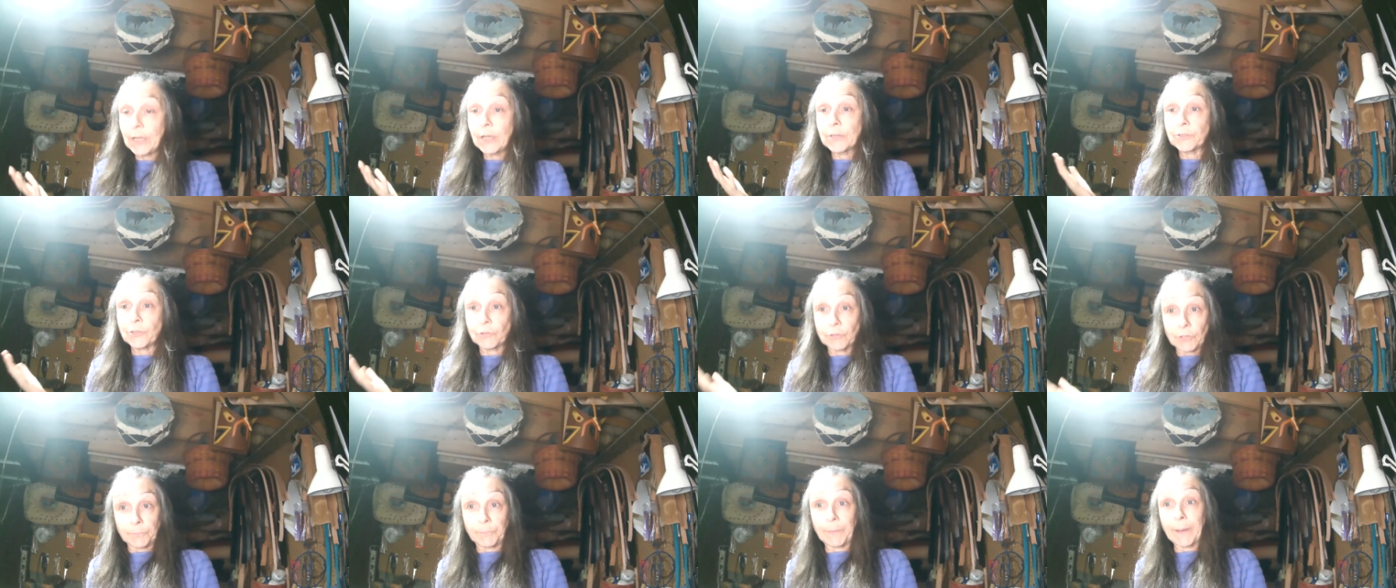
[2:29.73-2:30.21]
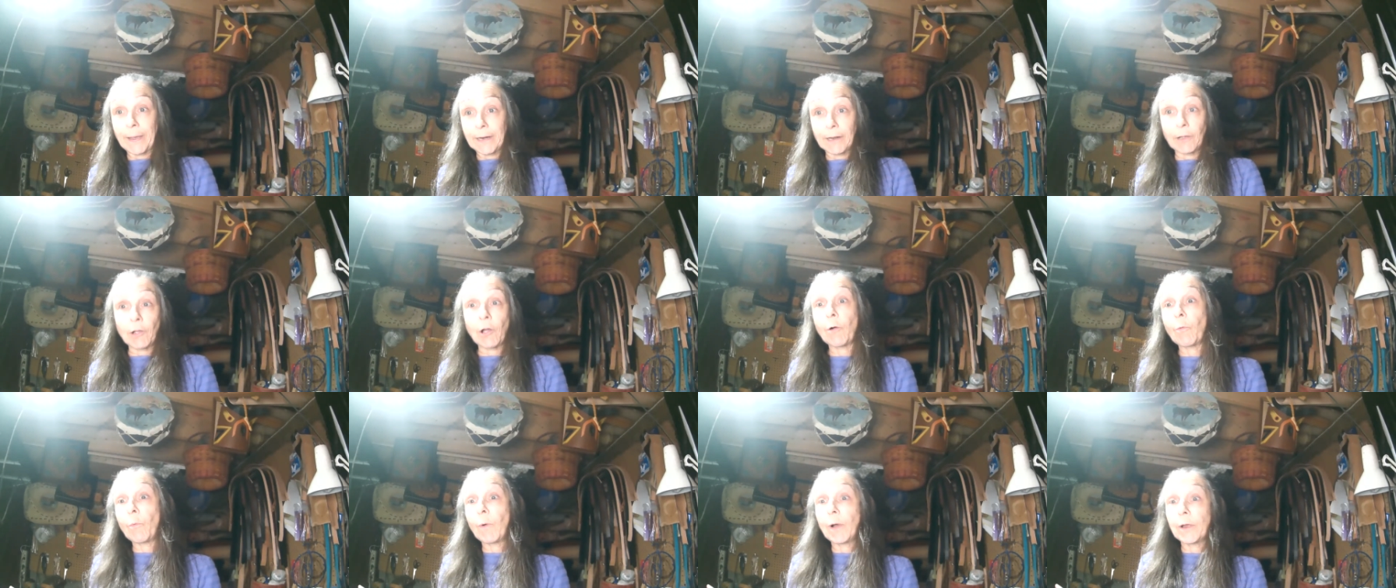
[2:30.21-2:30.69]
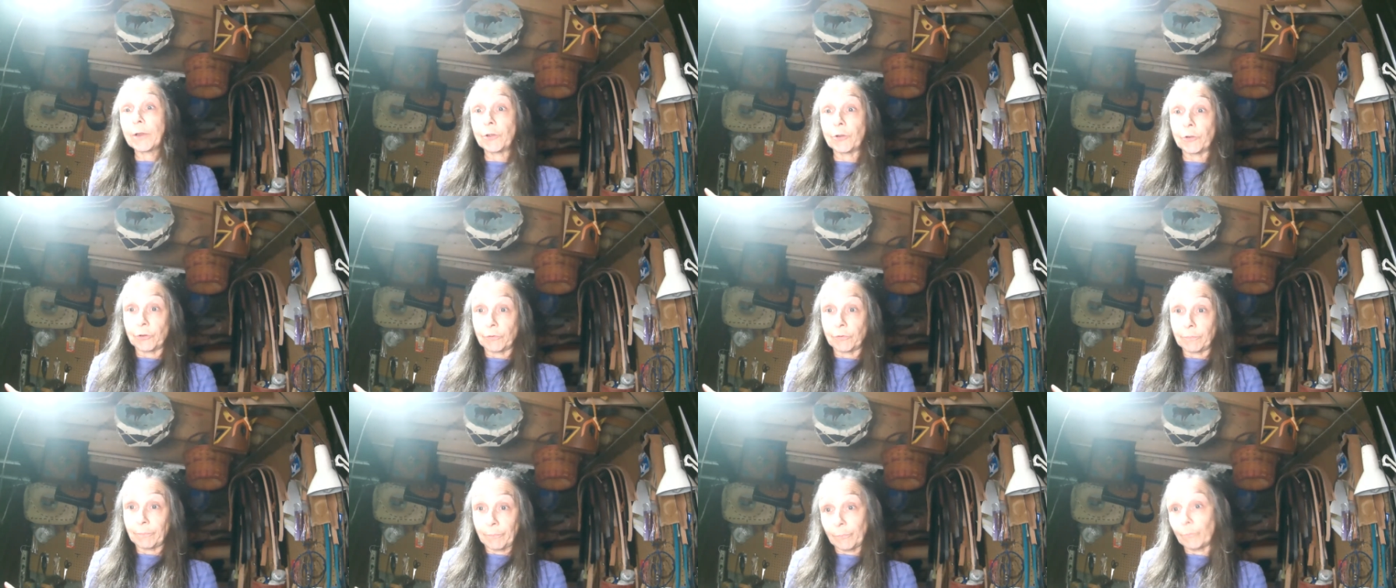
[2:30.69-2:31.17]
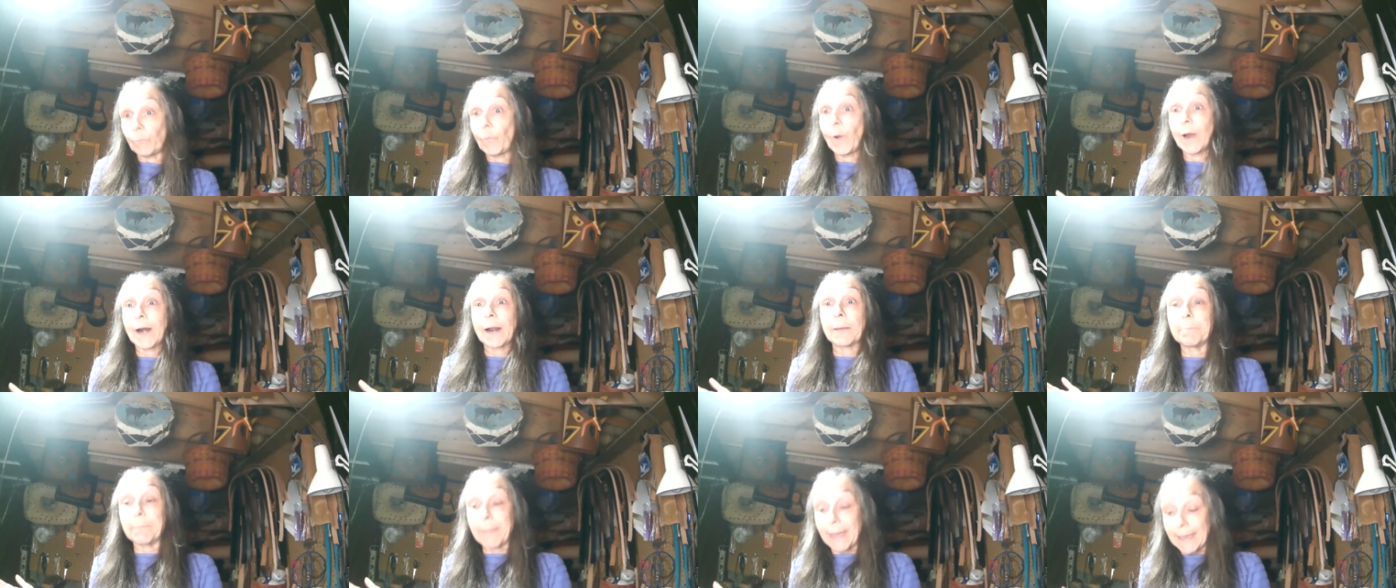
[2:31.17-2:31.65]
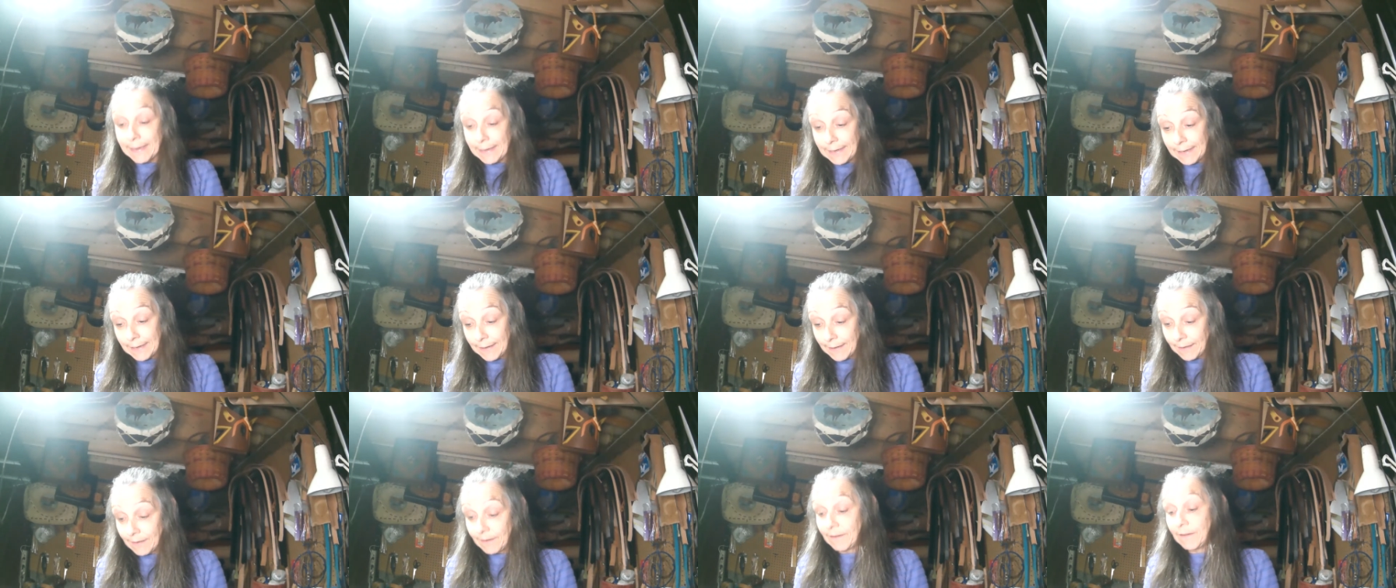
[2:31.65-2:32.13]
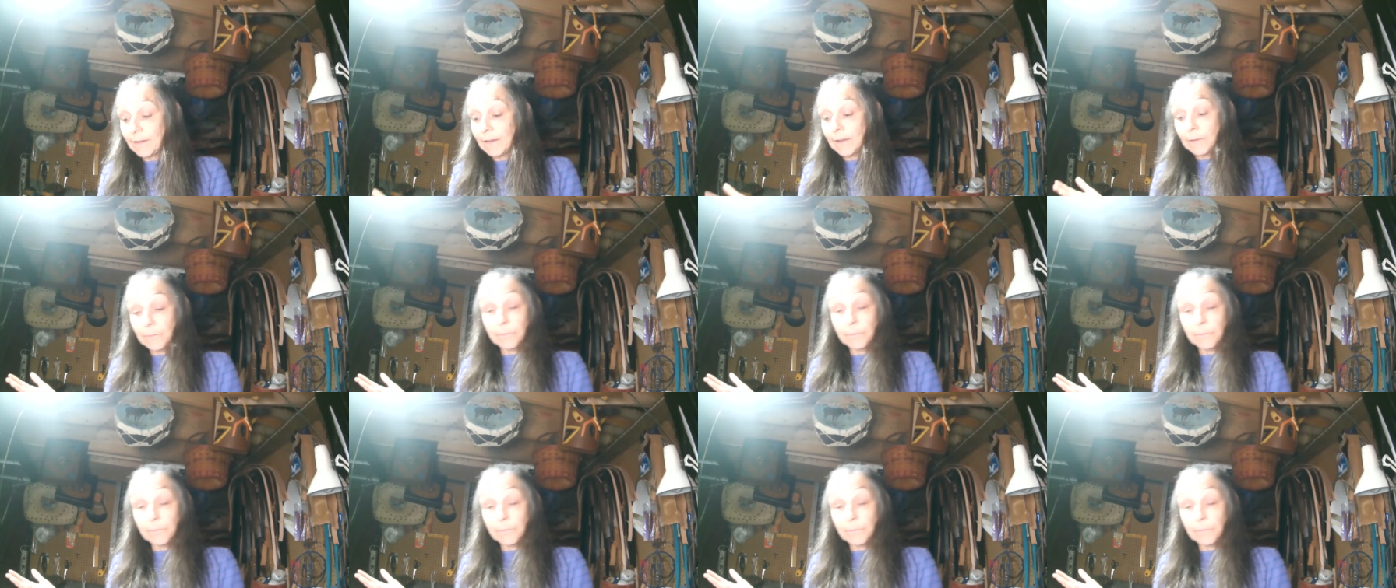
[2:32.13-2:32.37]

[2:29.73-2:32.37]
So depending on what you what I'm making,